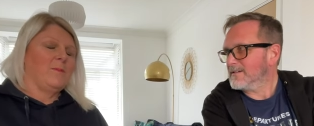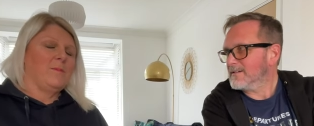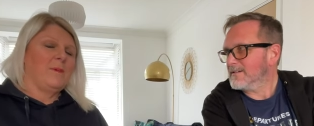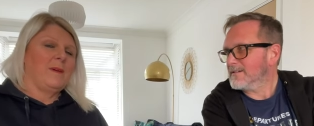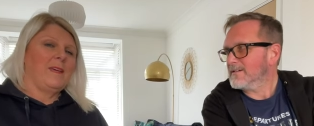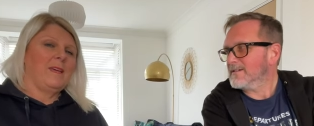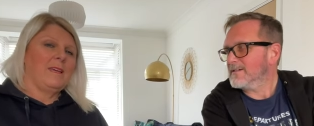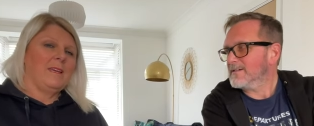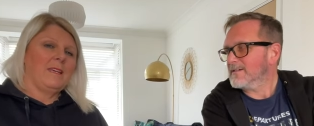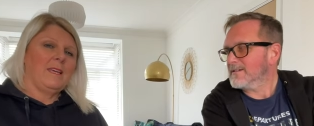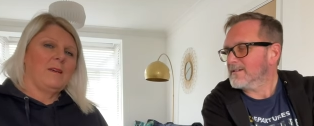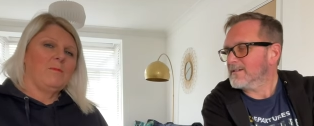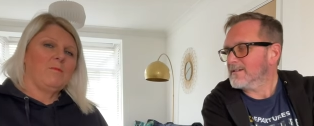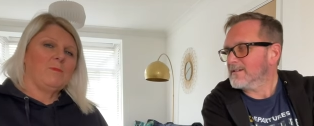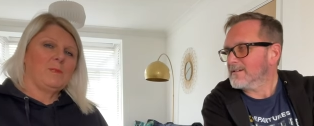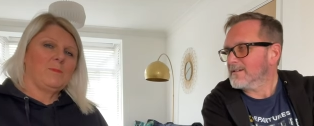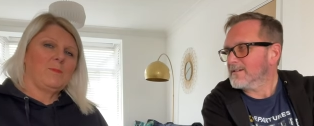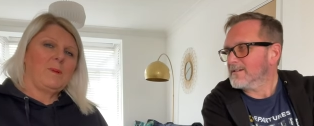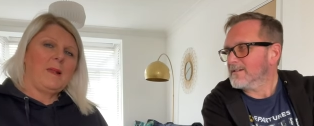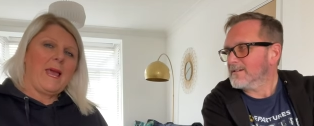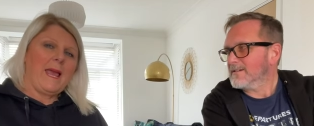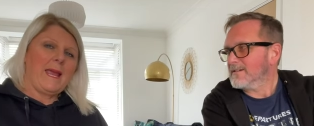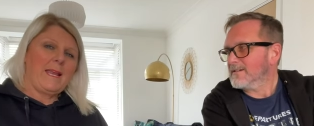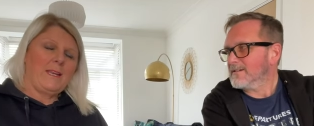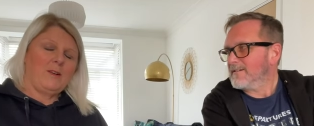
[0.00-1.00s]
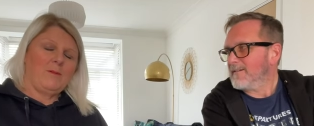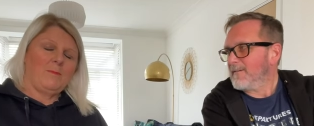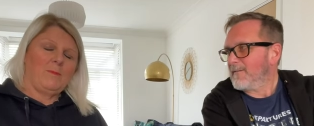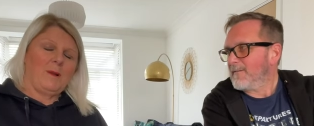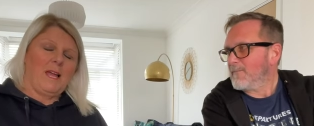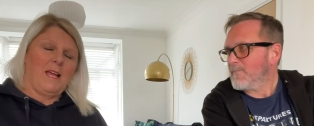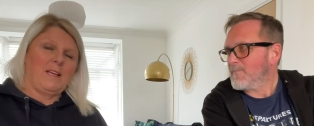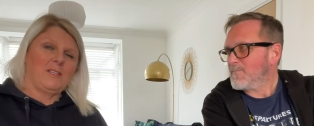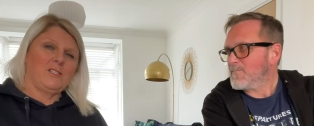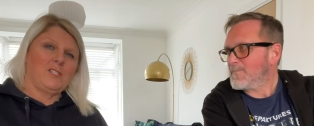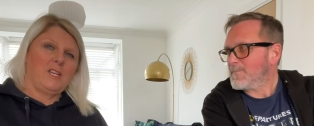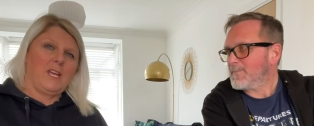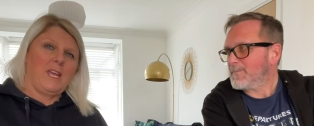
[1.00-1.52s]
Speaker 1: But it was playing up
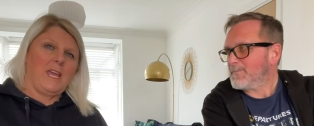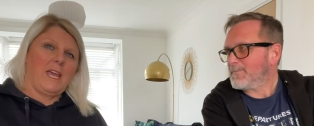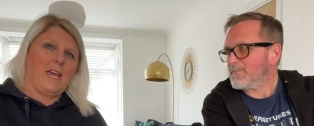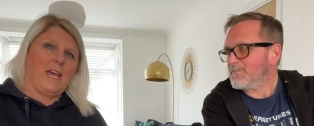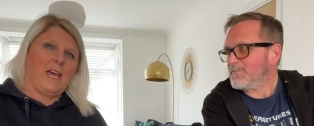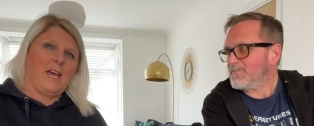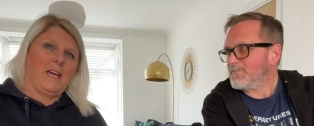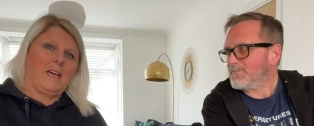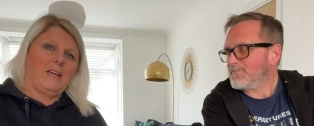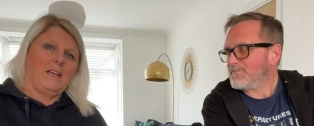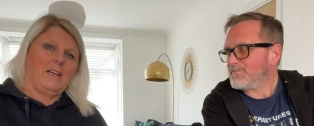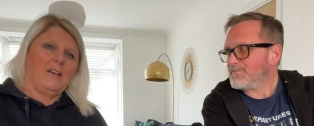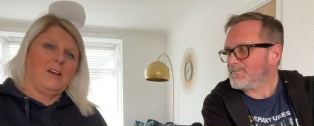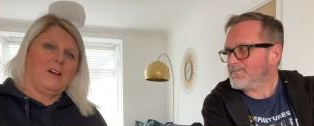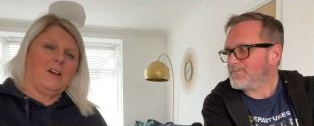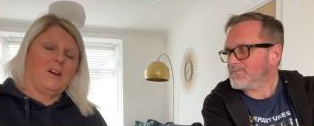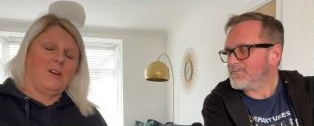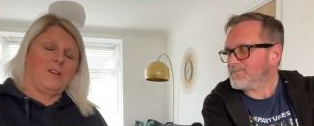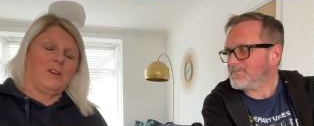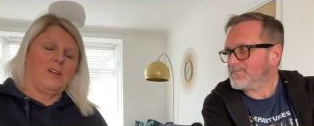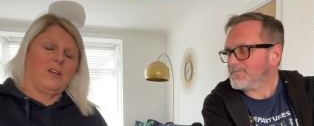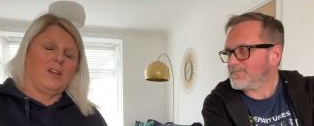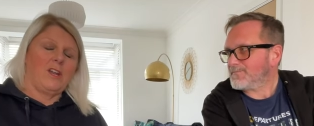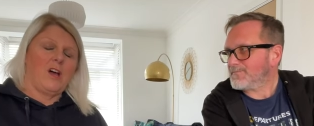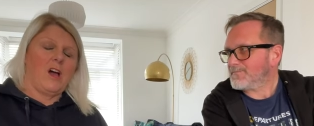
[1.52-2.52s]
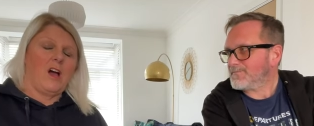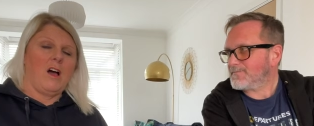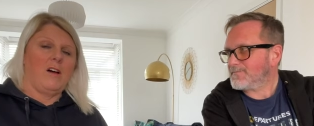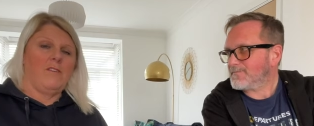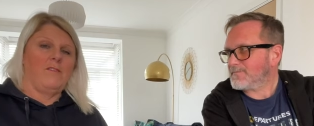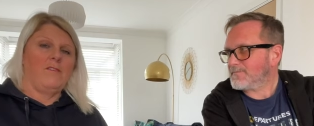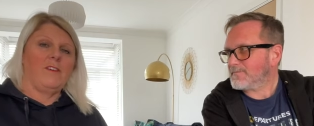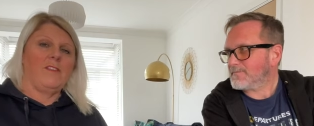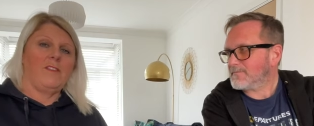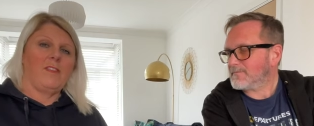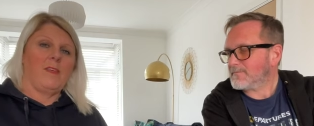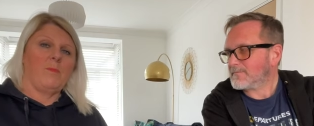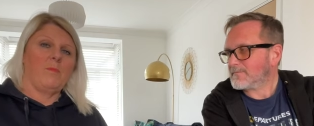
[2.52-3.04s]
last year, on and
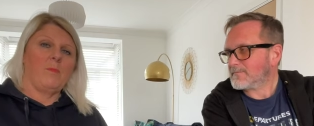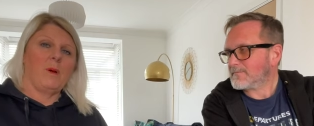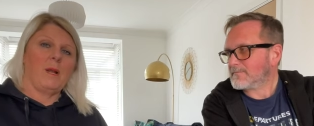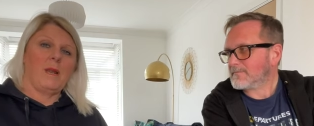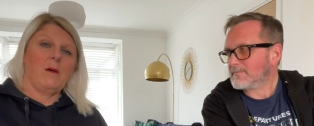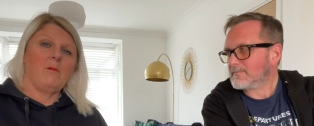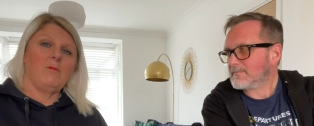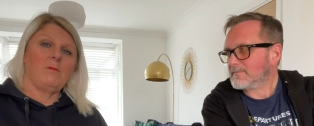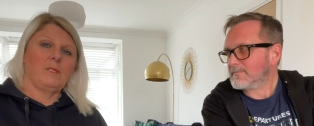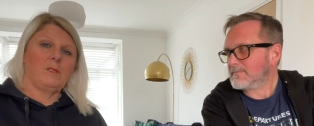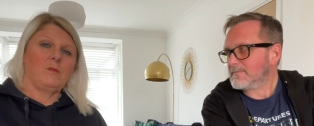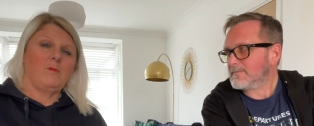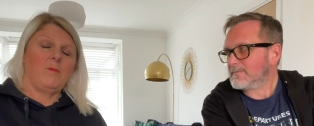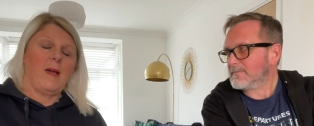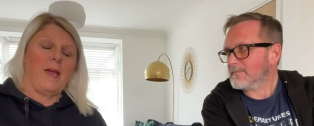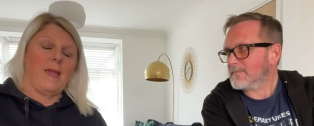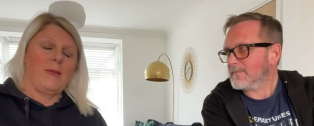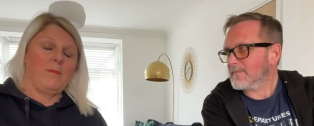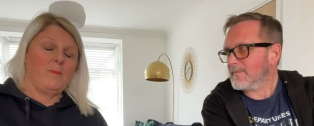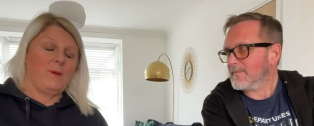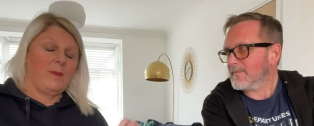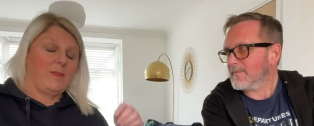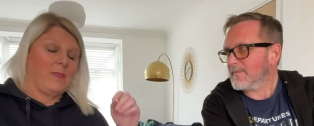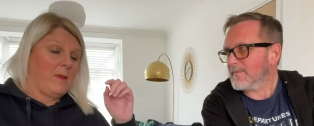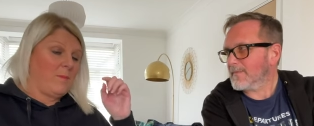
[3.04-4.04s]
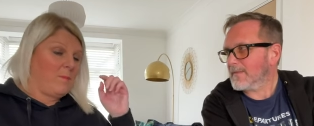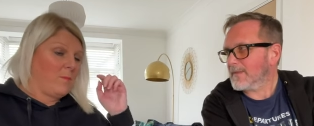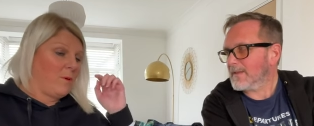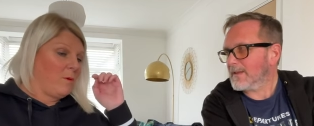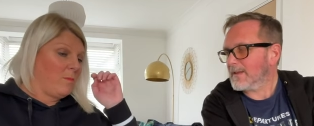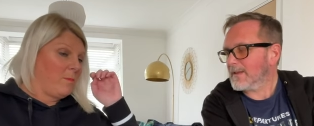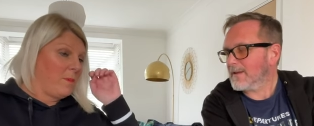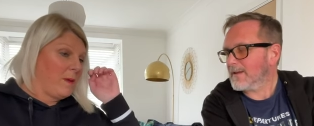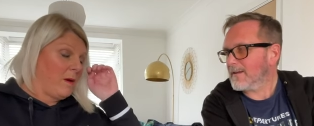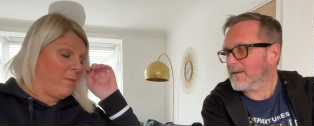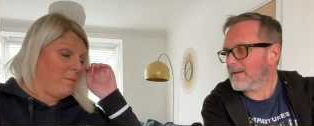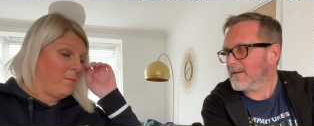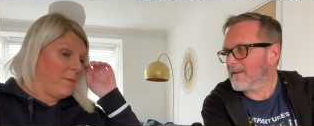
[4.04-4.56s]
off, and then when I was away, but they
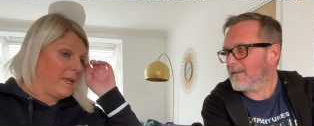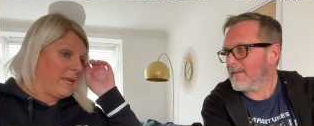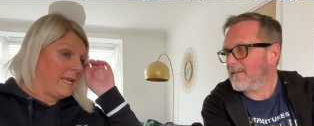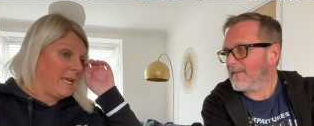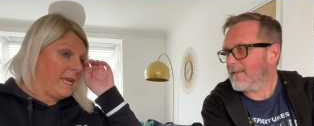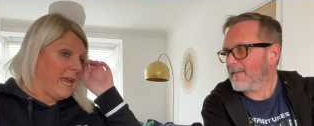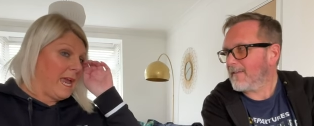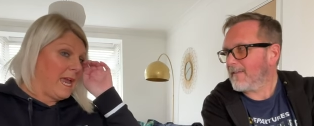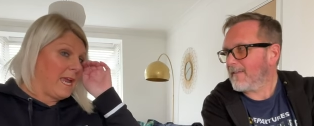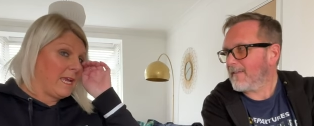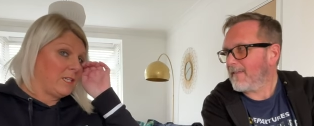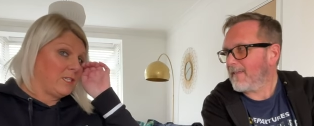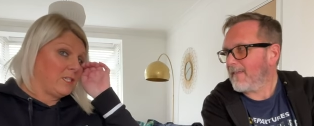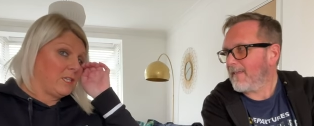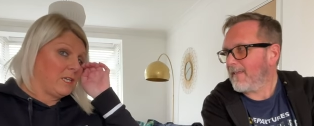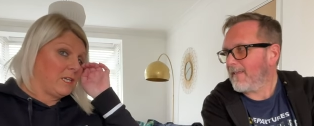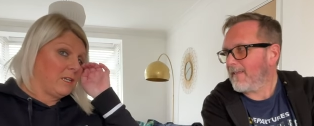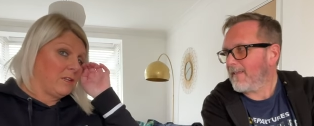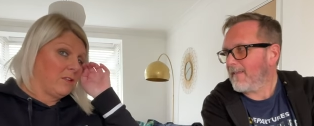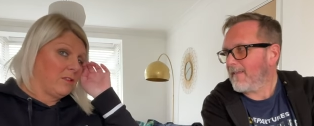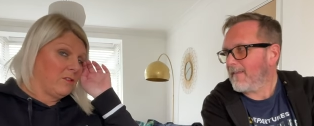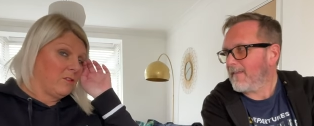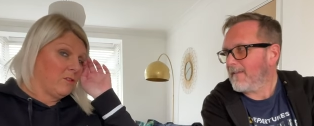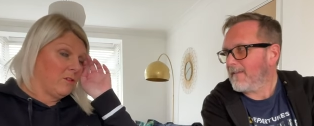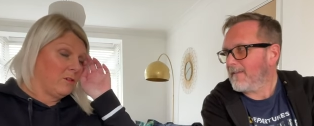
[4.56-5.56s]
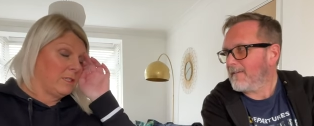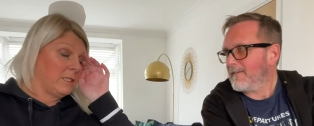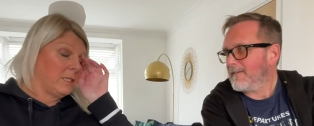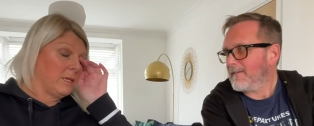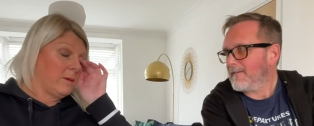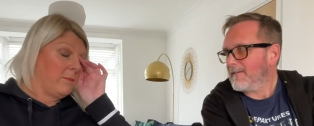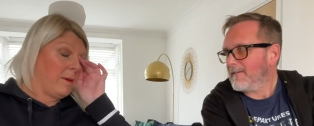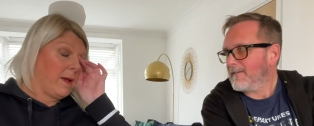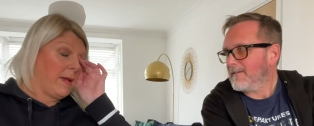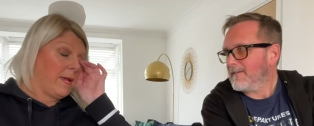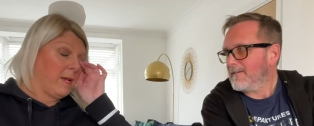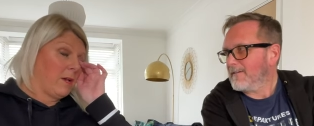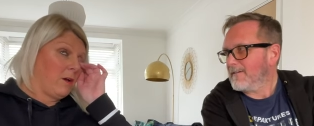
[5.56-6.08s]
put me on medication and thought it
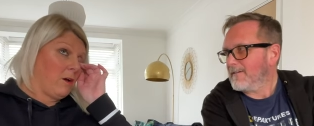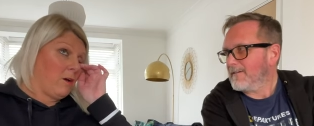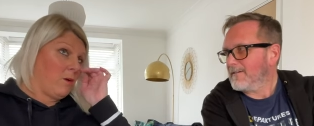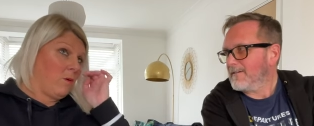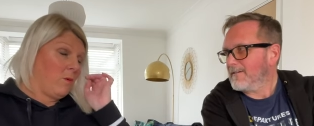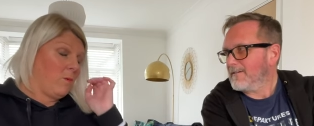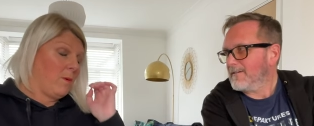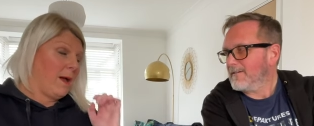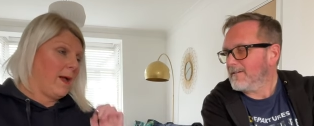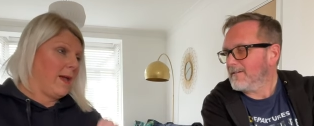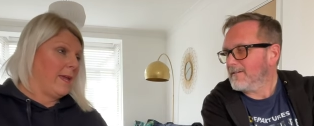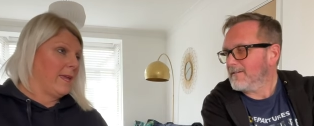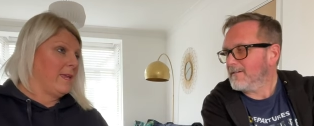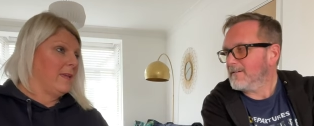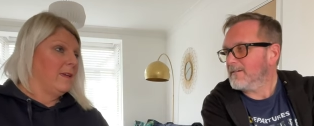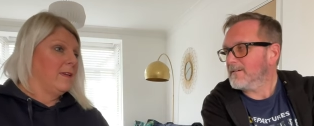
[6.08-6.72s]
might go away,